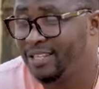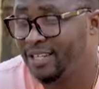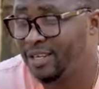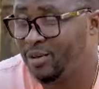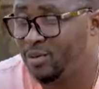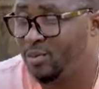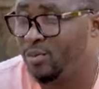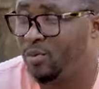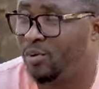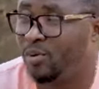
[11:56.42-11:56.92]
I'll check
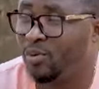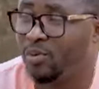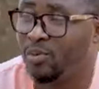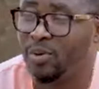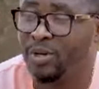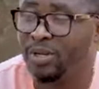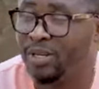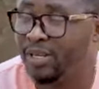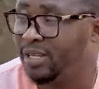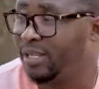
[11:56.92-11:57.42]

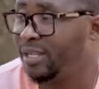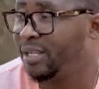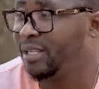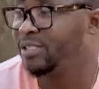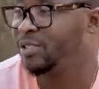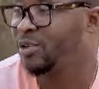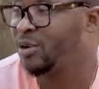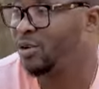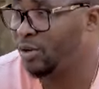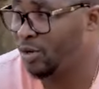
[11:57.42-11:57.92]
what
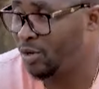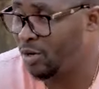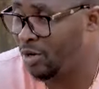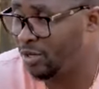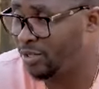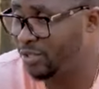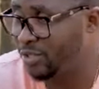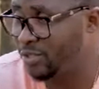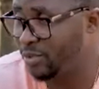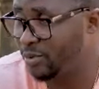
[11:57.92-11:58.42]
it's gonna
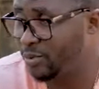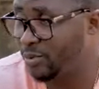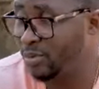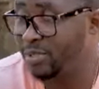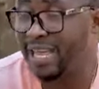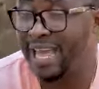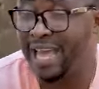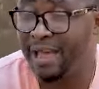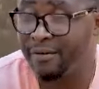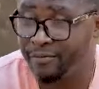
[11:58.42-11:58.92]
cost you,
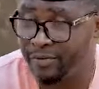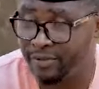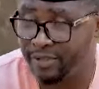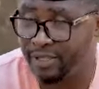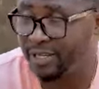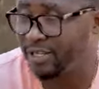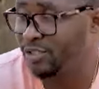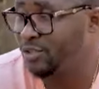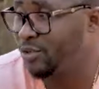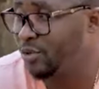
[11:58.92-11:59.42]
what
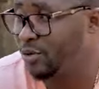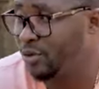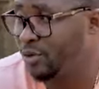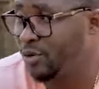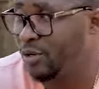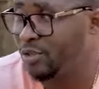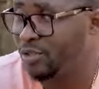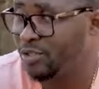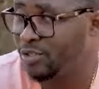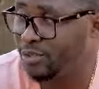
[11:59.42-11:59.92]
everything is gonna
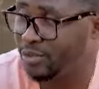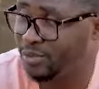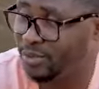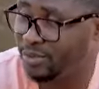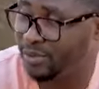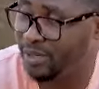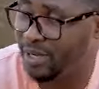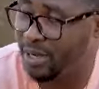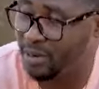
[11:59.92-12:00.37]
cost you.